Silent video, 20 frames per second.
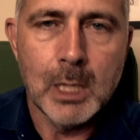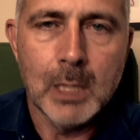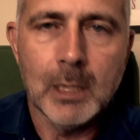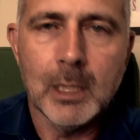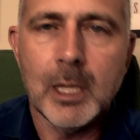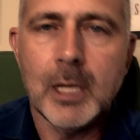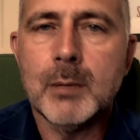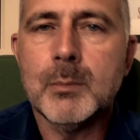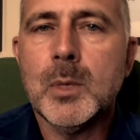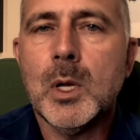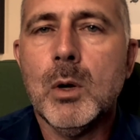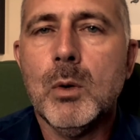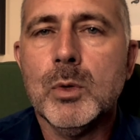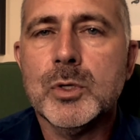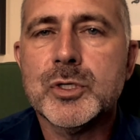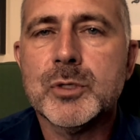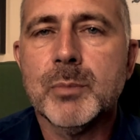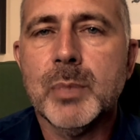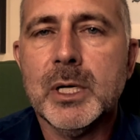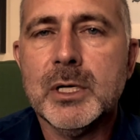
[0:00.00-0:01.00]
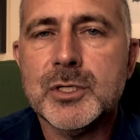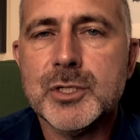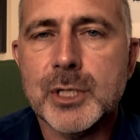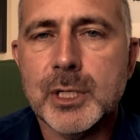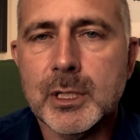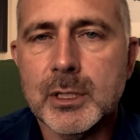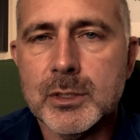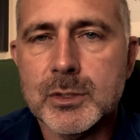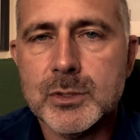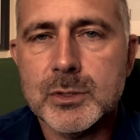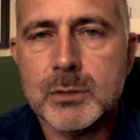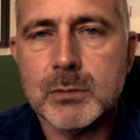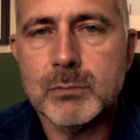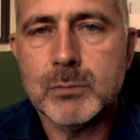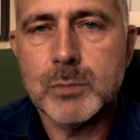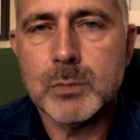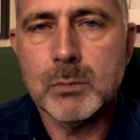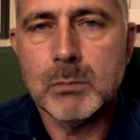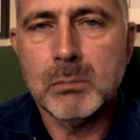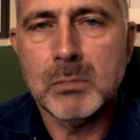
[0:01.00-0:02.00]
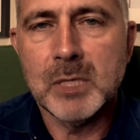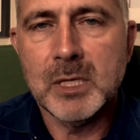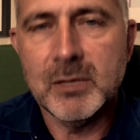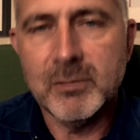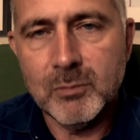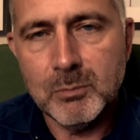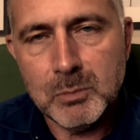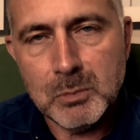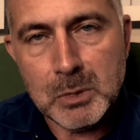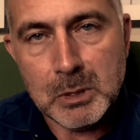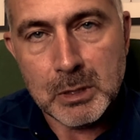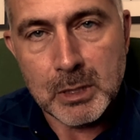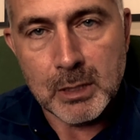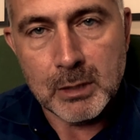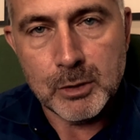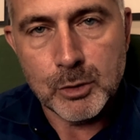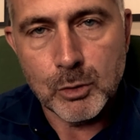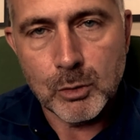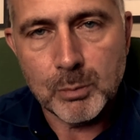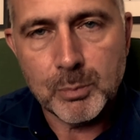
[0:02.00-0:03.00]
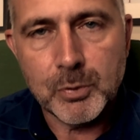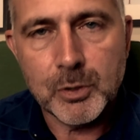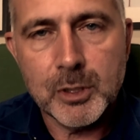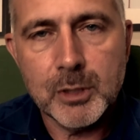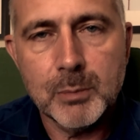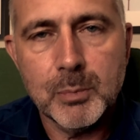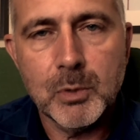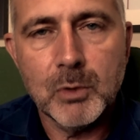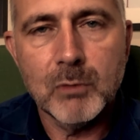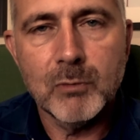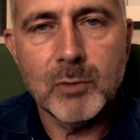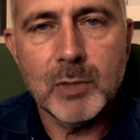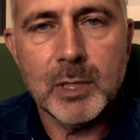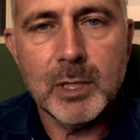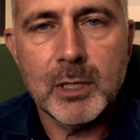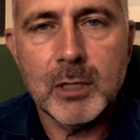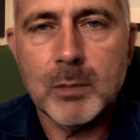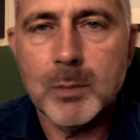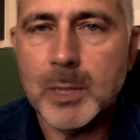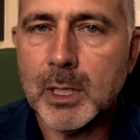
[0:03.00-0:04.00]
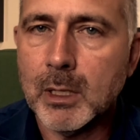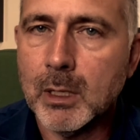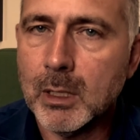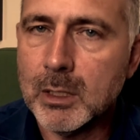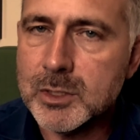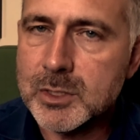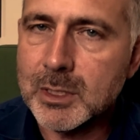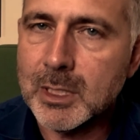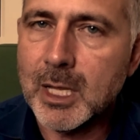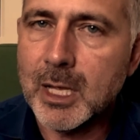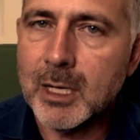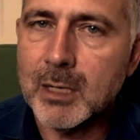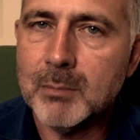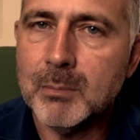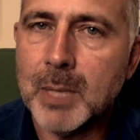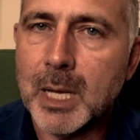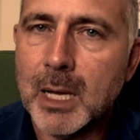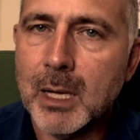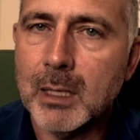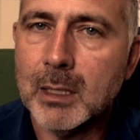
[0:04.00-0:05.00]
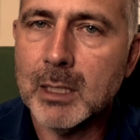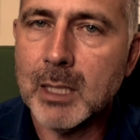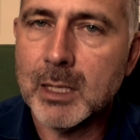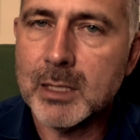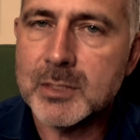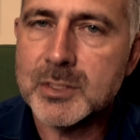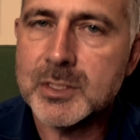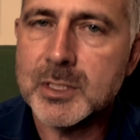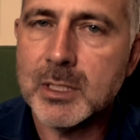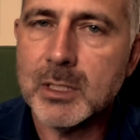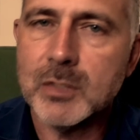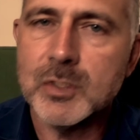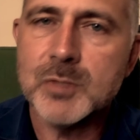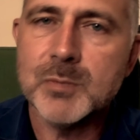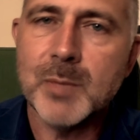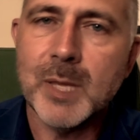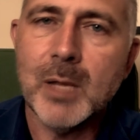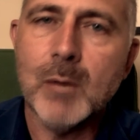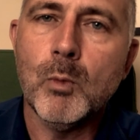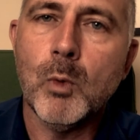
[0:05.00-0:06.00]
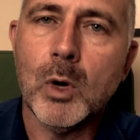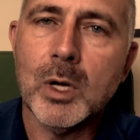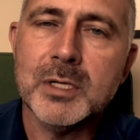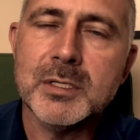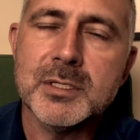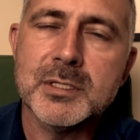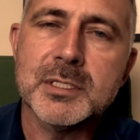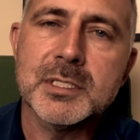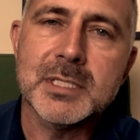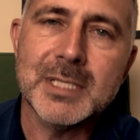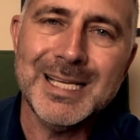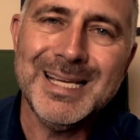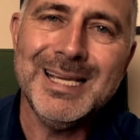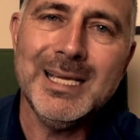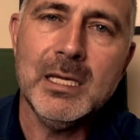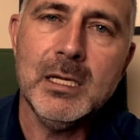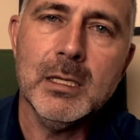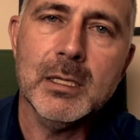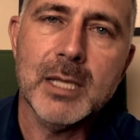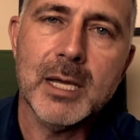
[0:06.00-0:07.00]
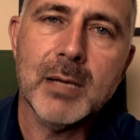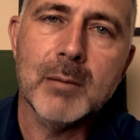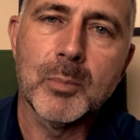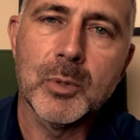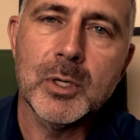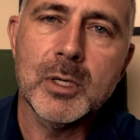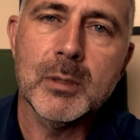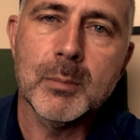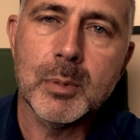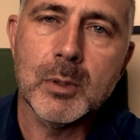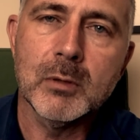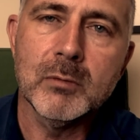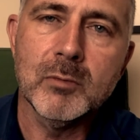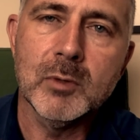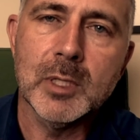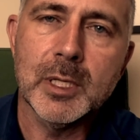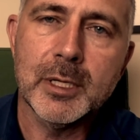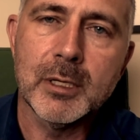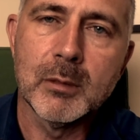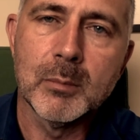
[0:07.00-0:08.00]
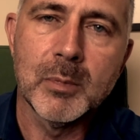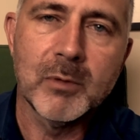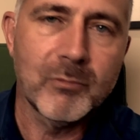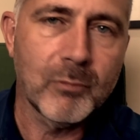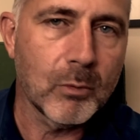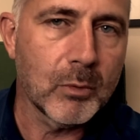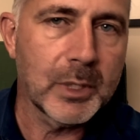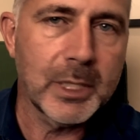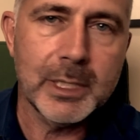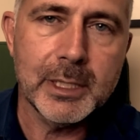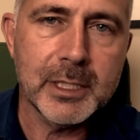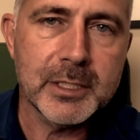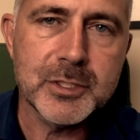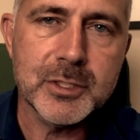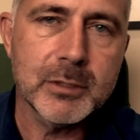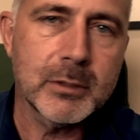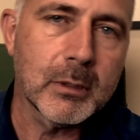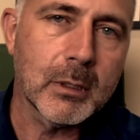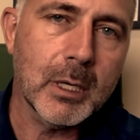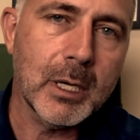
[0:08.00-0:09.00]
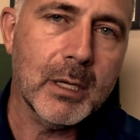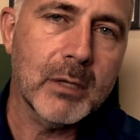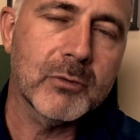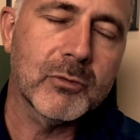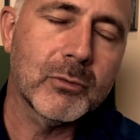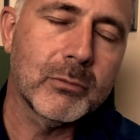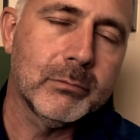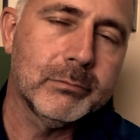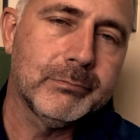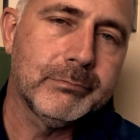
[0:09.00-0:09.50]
Let them know what your budget is. Give them your pre-approval letter, because a lot of sellers may want to see that pre-approval letter before they let you in your house.